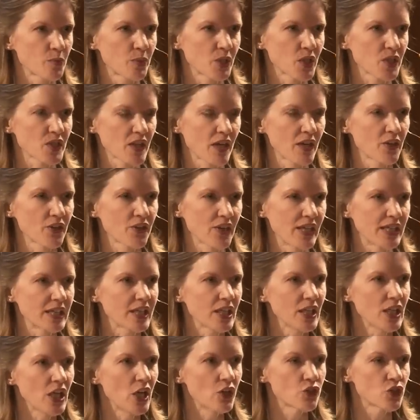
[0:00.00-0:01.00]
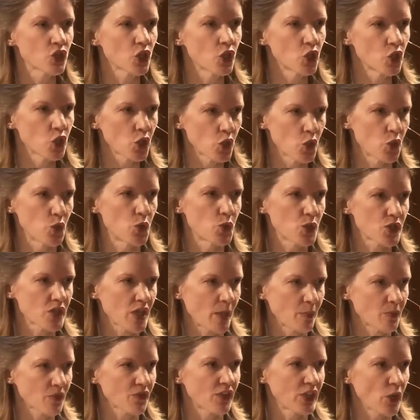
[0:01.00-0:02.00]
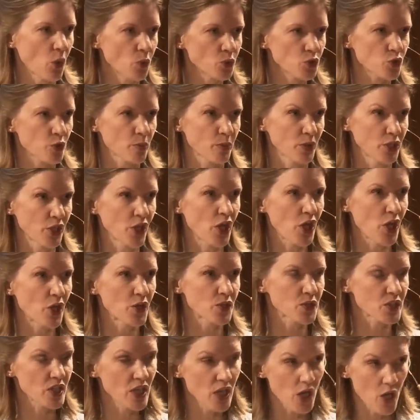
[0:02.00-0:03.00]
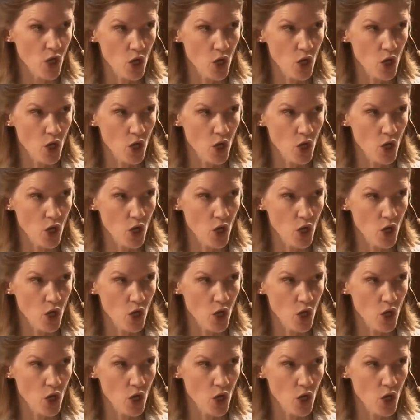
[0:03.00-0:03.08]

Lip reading: because I think to lose some of the entrepreneurs